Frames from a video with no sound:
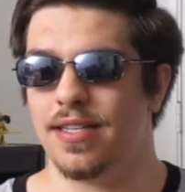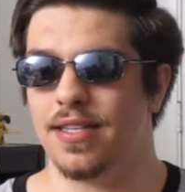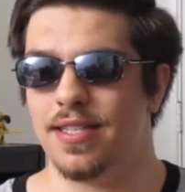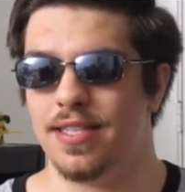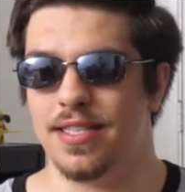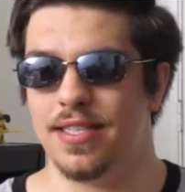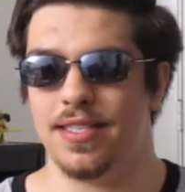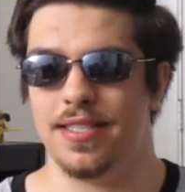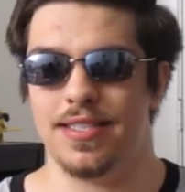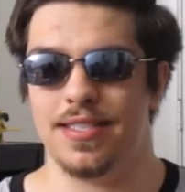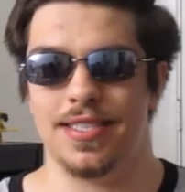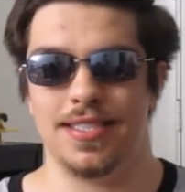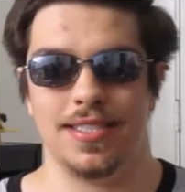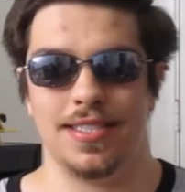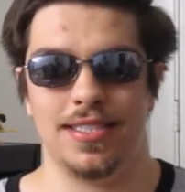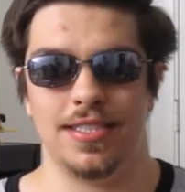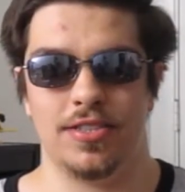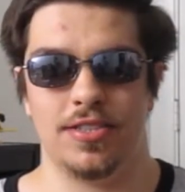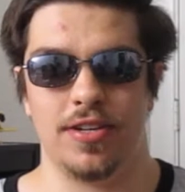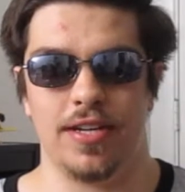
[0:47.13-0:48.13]
the
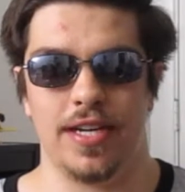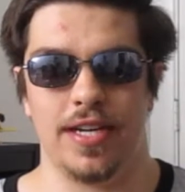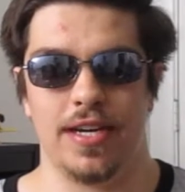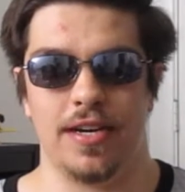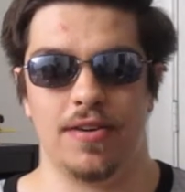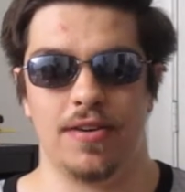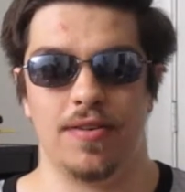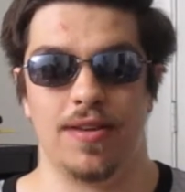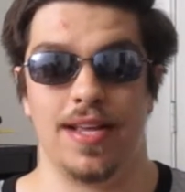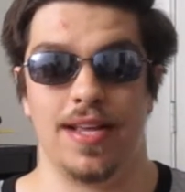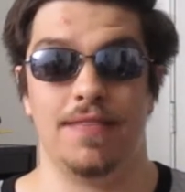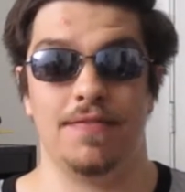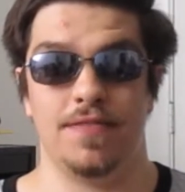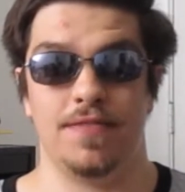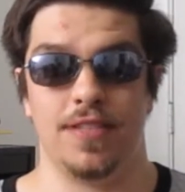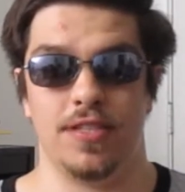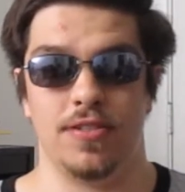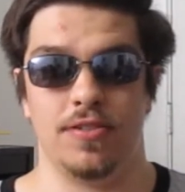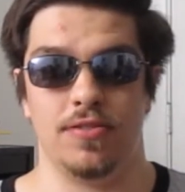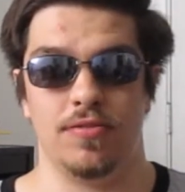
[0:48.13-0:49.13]
Disney Trio, if
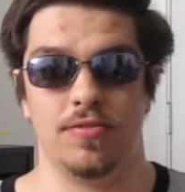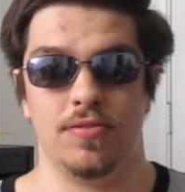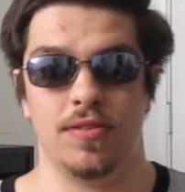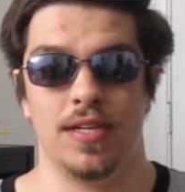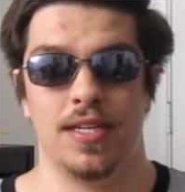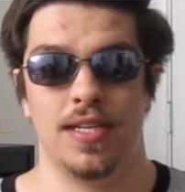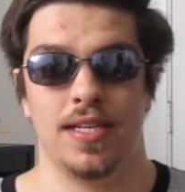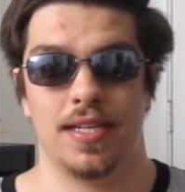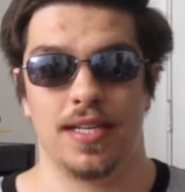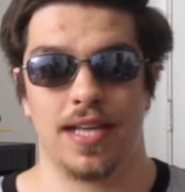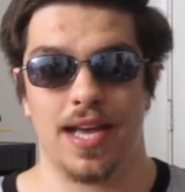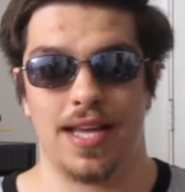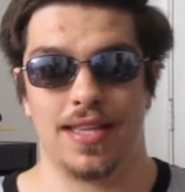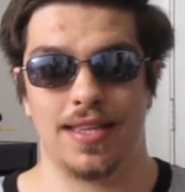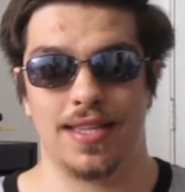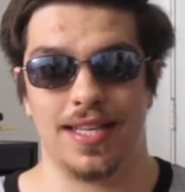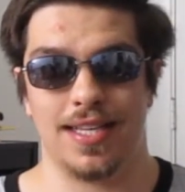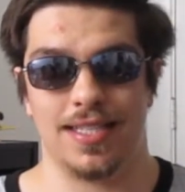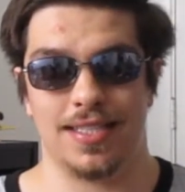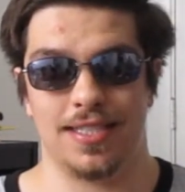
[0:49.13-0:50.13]
you
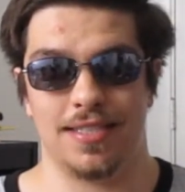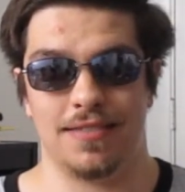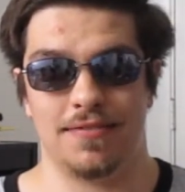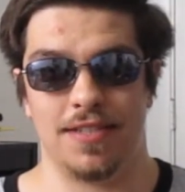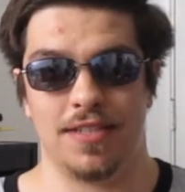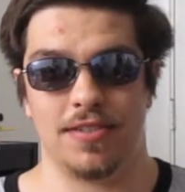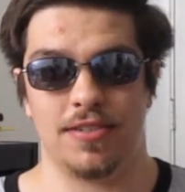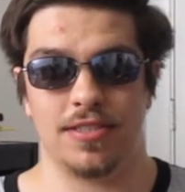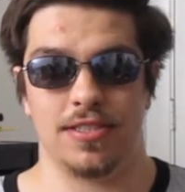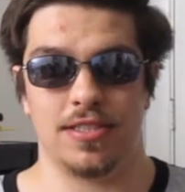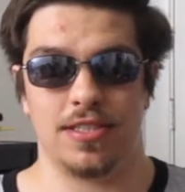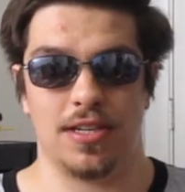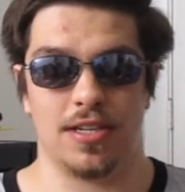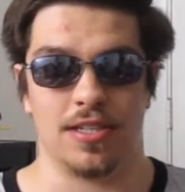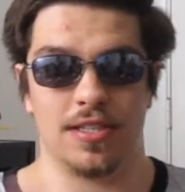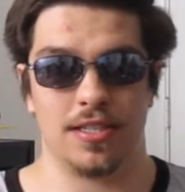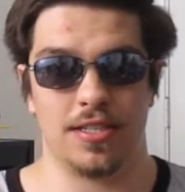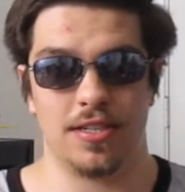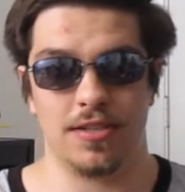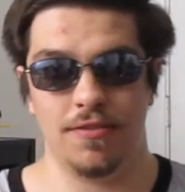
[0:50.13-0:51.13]
got the SH Figuarts
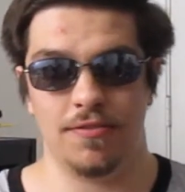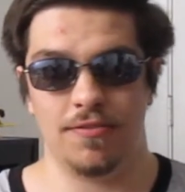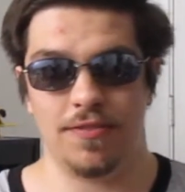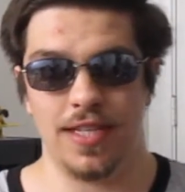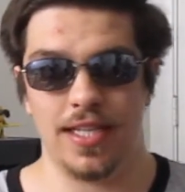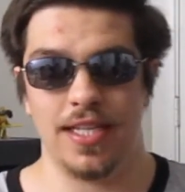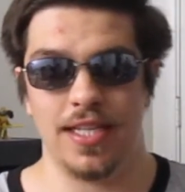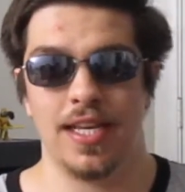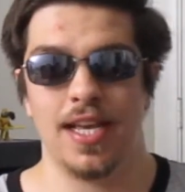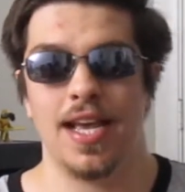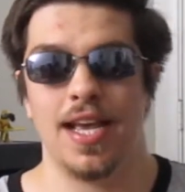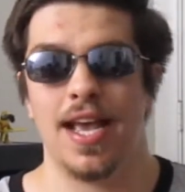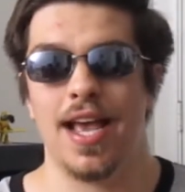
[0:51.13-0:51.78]
Dog and Goofy,